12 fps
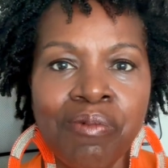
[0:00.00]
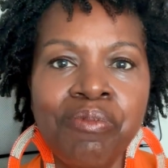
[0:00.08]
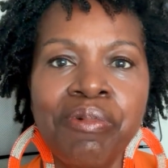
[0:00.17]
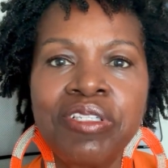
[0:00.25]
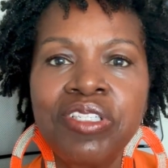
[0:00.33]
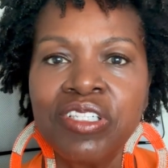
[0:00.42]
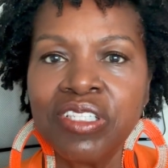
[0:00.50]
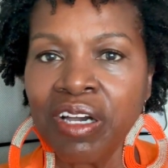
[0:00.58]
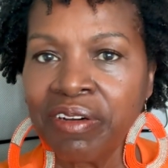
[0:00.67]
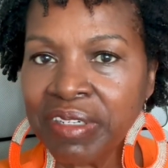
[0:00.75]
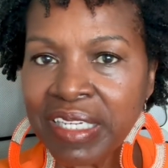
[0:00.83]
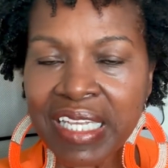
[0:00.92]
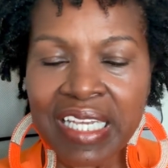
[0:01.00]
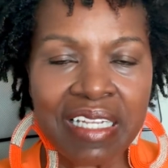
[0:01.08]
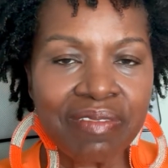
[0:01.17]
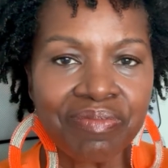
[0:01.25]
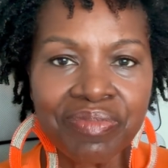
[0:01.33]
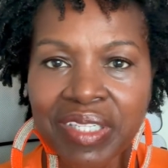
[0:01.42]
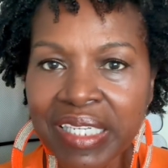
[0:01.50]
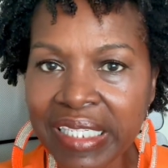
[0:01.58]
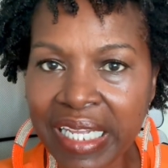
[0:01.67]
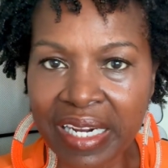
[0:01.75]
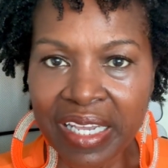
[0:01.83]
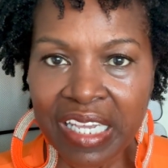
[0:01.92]
What you don't need,
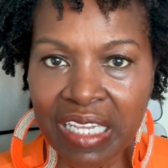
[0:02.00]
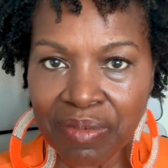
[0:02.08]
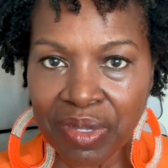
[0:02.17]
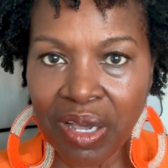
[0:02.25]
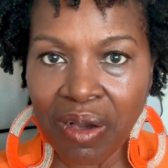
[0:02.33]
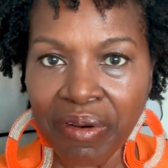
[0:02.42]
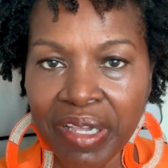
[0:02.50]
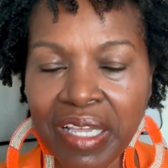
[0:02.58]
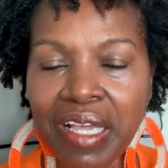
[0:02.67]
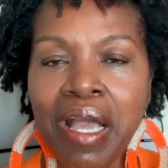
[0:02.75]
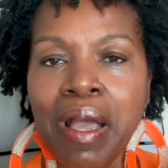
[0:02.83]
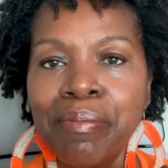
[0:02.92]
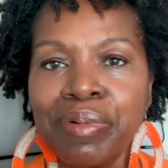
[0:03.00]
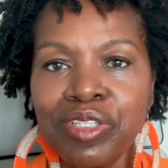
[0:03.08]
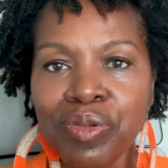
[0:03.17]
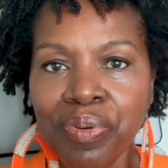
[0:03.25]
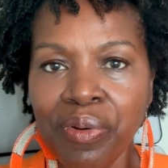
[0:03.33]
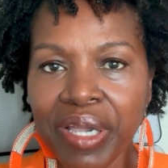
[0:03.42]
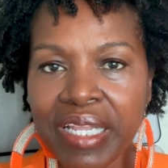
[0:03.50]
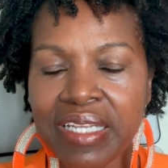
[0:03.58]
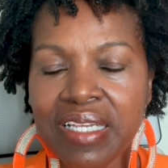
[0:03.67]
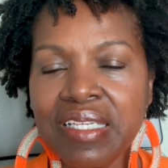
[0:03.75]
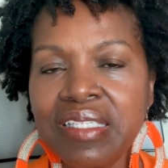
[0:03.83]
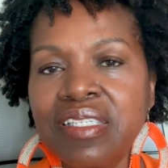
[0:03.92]
let it keep going. But the point
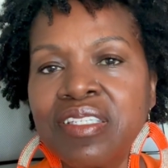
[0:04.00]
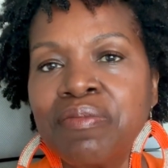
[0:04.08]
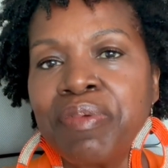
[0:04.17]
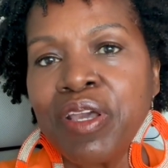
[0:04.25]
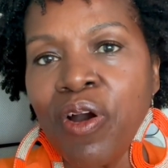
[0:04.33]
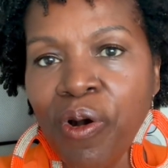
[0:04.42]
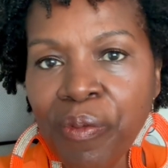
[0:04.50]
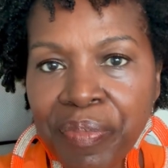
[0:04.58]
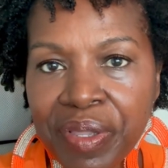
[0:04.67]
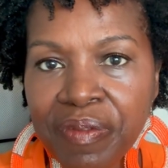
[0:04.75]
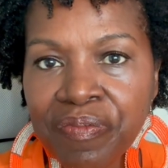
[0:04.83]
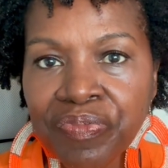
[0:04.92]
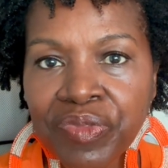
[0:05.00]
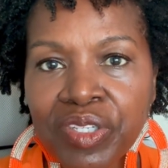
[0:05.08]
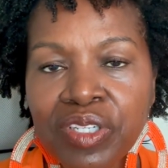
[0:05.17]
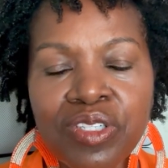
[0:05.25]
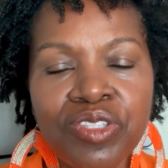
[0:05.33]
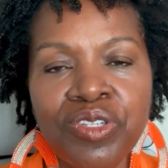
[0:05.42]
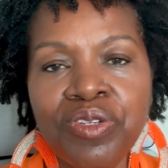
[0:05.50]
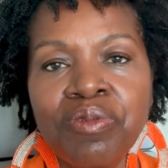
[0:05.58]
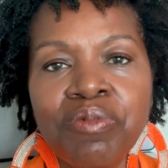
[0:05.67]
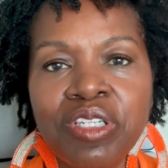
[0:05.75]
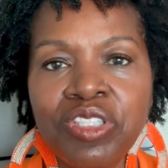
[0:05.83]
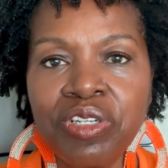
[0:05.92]
is to be open to
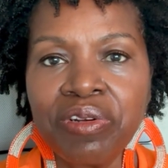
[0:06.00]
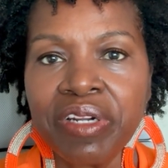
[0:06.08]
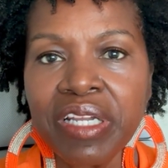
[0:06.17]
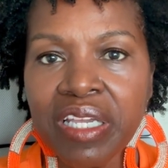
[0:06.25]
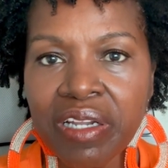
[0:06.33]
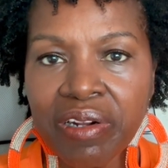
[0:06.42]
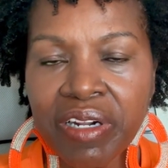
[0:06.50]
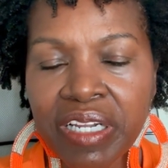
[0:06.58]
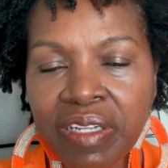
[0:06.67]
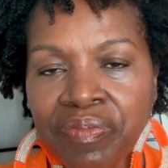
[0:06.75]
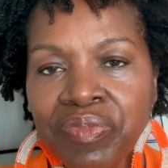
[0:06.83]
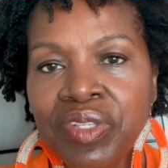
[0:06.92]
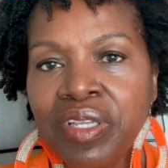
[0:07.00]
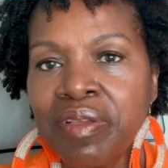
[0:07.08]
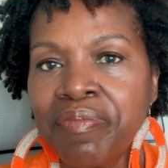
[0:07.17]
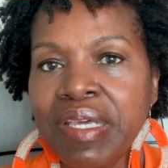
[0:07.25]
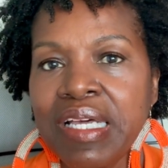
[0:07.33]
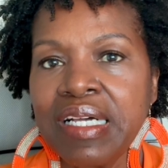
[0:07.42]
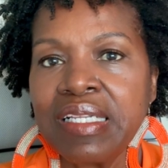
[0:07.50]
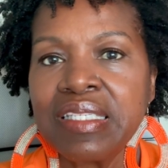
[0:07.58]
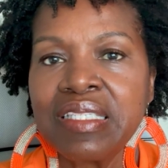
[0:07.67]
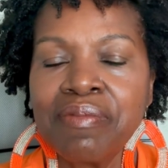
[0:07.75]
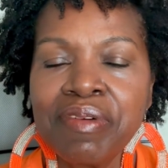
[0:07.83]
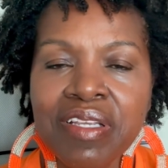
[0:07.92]
what you're hearing, because
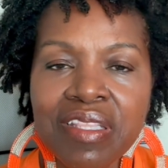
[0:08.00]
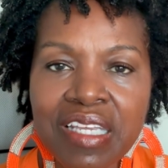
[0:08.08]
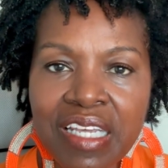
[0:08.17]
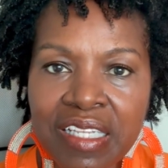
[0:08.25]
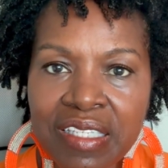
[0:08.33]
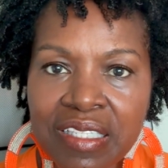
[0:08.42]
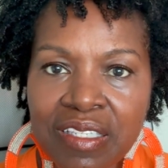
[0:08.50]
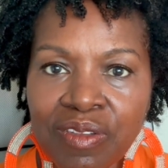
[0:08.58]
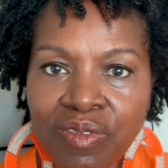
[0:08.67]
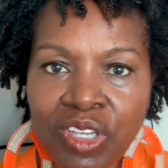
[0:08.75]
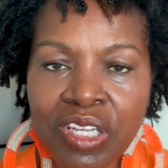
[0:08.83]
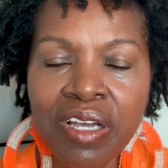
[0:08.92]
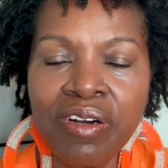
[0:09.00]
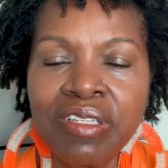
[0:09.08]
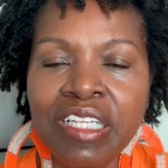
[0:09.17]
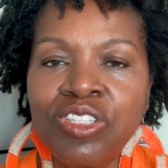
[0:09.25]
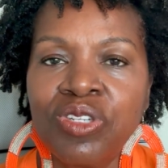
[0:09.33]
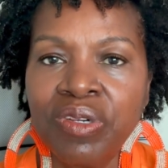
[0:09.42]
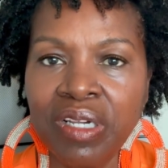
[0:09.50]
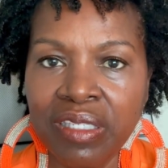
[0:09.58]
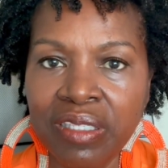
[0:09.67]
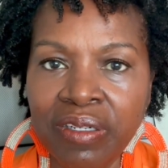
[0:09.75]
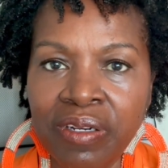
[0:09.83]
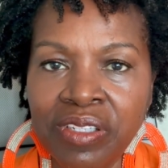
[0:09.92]
some of the things, you know, that you
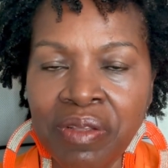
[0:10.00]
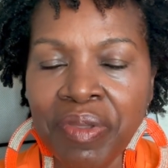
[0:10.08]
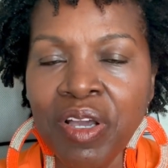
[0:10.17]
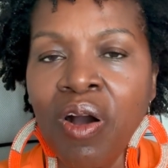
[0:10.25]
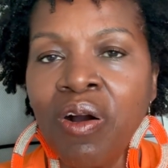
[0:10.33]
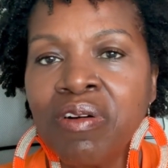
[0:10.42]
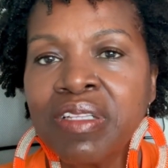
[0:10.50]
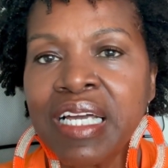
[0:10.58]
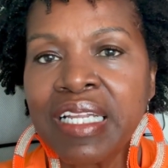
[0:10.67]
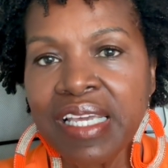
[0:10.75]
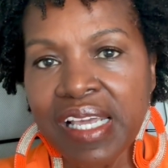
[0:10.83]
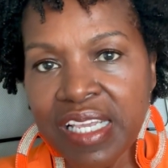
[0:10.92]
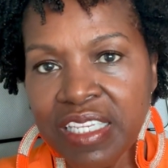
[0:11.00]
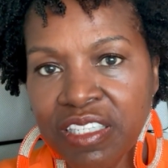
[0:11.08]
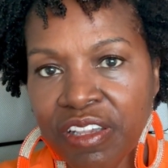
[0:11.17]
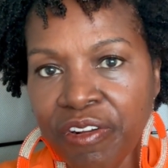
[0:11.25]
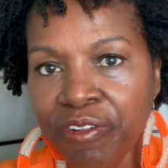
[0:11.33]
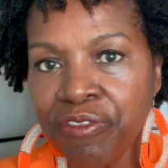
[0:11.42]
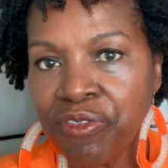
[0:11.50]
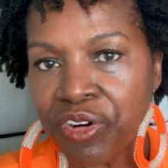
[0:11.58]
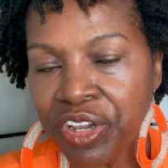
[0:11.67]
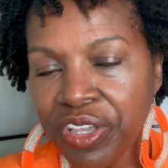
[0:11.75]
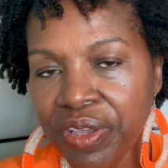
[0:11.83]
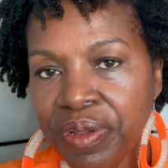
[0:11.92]
can learn to be a whole lot easier for
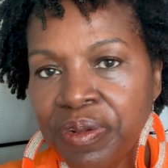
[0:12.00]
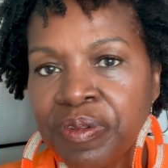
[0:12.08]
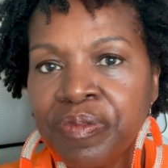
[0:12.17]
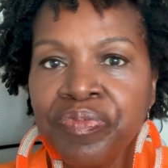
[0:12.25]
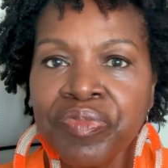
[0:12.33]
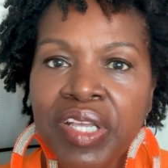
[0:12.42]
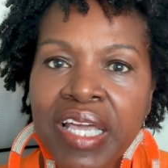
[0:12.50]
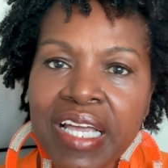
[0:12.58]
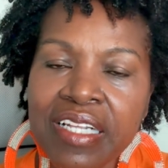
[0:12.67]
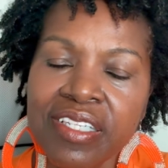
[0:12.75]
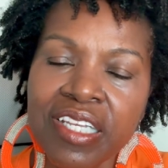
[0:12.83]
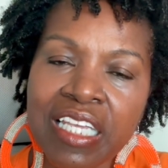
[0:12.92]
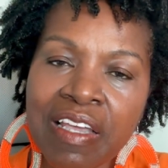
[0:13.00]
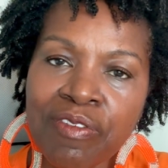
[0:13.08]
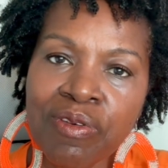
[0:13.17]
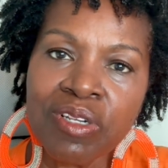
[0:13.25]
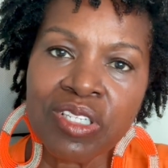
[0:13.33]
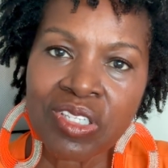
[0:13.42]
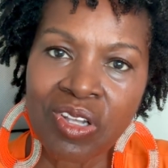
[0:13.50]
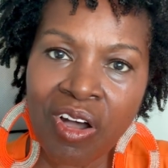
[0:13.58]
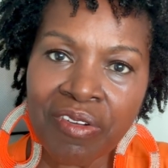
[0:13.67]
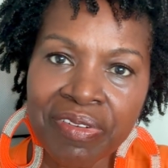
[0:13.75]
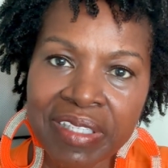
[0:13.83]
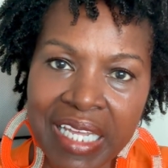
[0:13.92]
you and to give you a
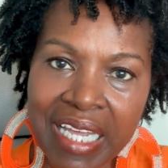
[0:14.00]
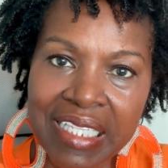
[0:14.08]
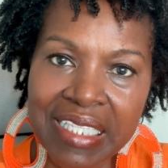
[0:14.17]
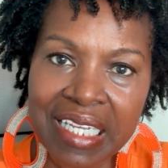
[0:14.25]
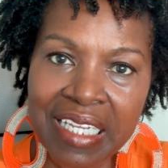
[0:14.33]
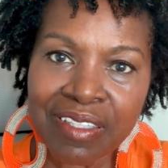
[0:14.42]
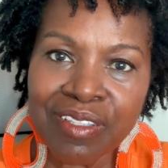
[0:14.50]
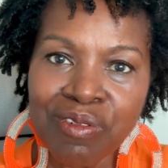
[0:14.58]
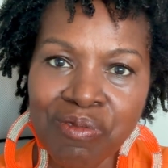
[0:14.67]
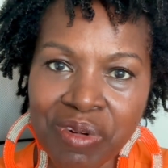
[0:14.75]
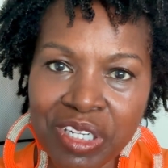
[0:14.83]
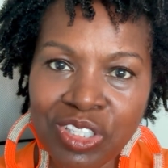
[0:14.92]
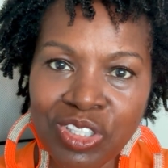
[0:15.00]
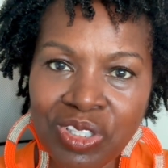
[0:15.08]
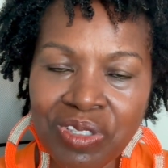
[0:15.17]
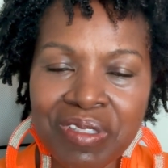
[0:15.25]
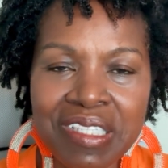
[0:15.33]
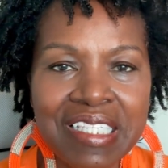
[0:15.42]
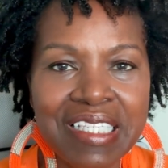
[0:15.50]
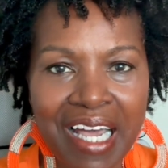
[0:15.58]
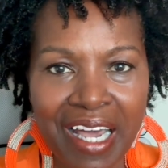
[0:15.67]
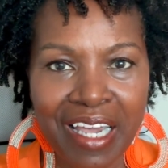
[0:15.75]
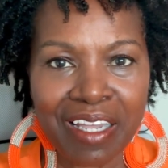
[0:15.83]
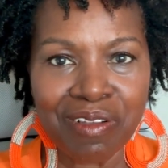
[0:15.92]
soft landing once you
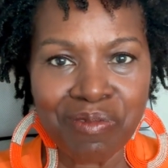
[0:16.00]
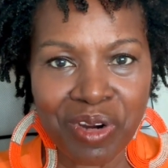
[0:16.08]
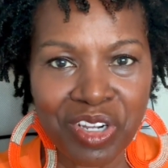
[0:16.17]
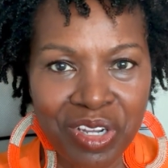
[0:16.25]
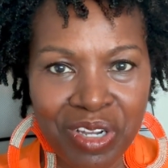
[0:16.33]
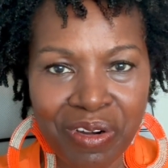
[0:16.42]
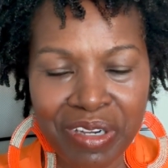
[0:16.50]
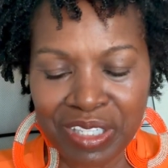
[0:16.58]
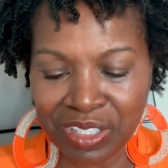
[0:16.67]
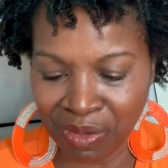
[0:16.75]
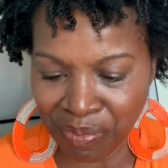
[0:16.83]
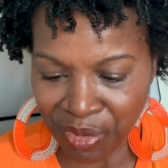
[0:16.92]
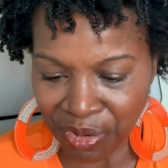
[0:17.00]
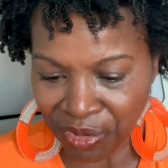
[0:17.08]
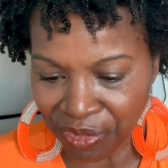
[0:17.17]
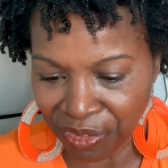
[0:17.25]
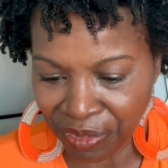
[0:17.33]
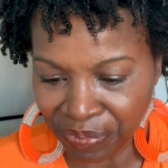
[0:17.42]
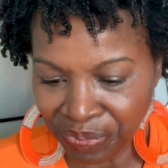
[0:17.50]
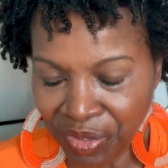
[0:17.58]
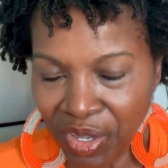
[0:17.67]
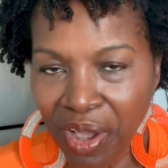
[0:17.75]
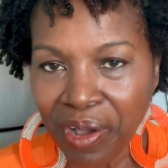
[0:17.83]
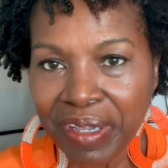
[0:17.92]
decide where you're going to move.
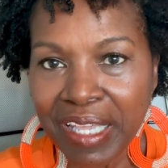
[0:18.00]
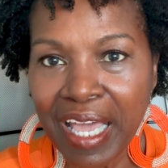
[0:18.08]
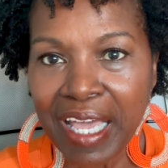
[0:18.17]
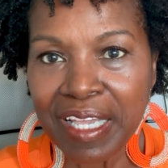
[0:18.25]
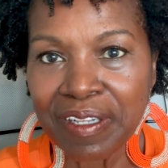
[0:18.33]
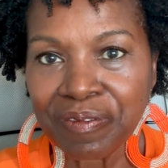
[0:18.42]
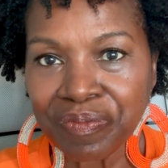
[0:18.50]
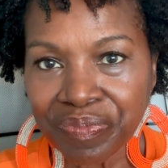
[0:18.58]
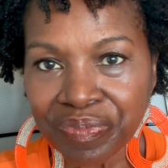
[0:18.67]
Okay,